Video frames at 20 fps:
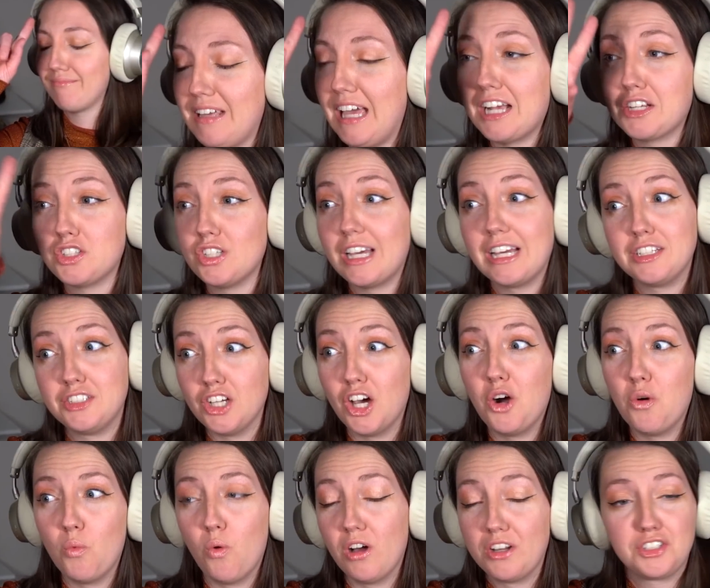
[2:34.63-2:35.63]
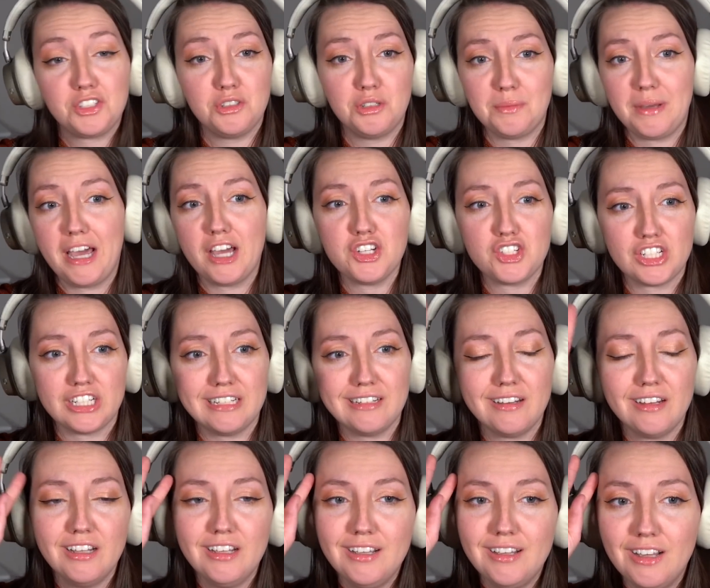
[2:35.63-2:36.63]
Actually, I don't want to
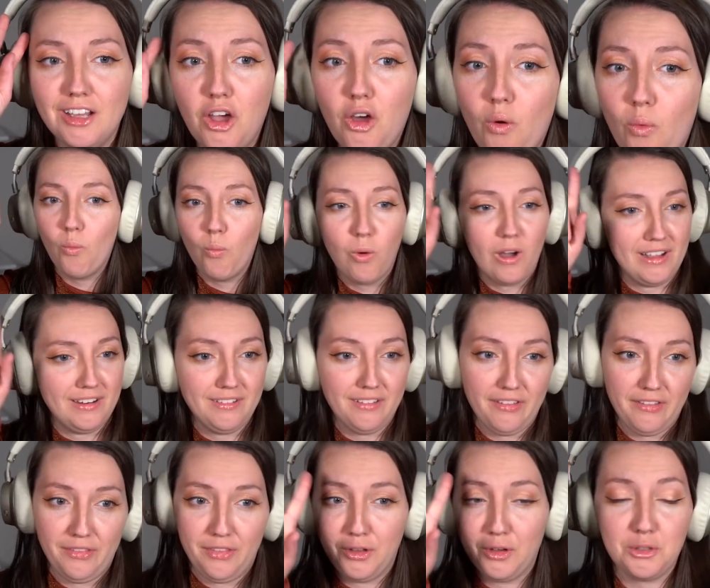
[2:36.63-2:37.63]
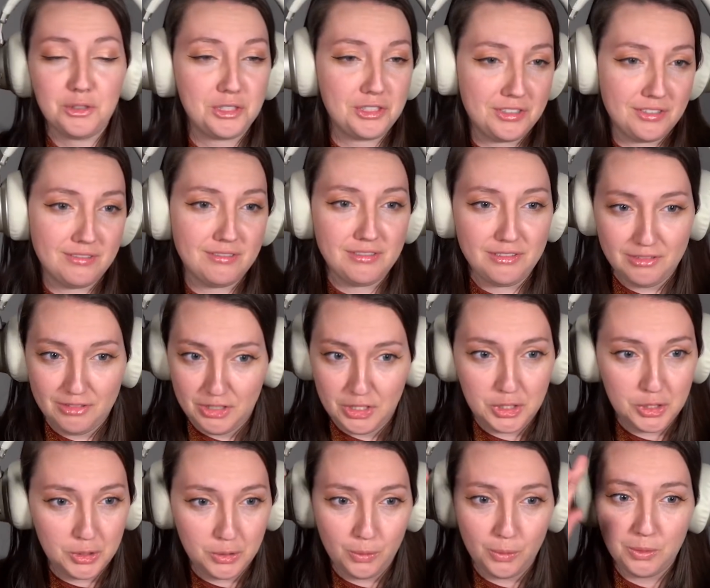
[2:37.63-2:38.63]
imagine what those
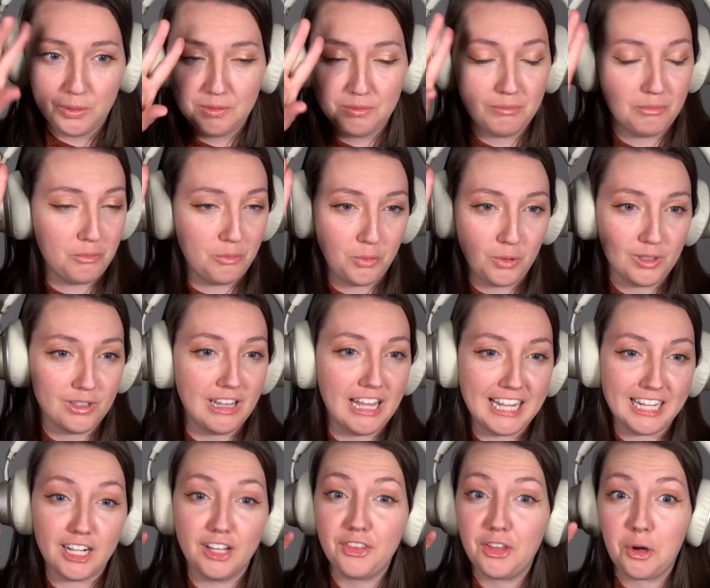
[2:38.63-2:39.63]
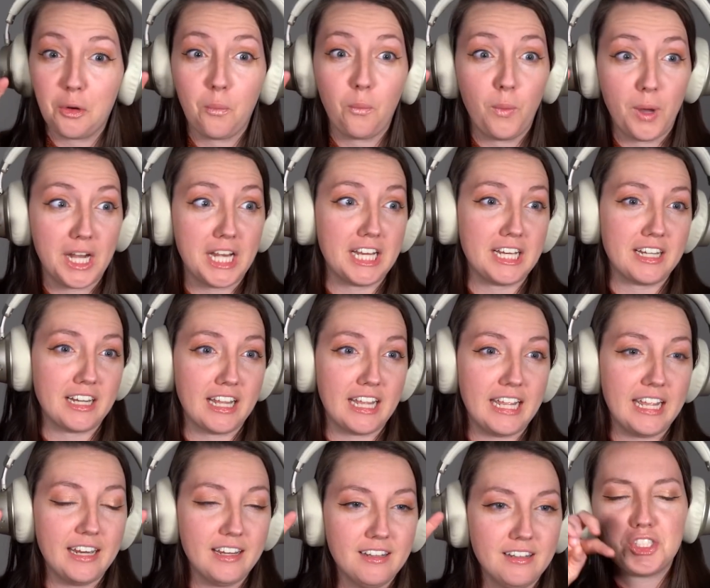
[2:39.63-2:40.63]
two were like on their wedding
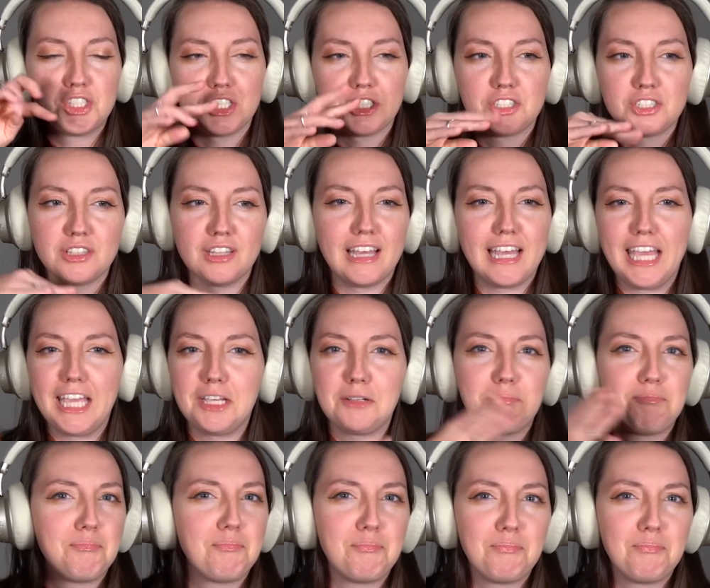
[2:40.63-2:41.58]
night. Just like,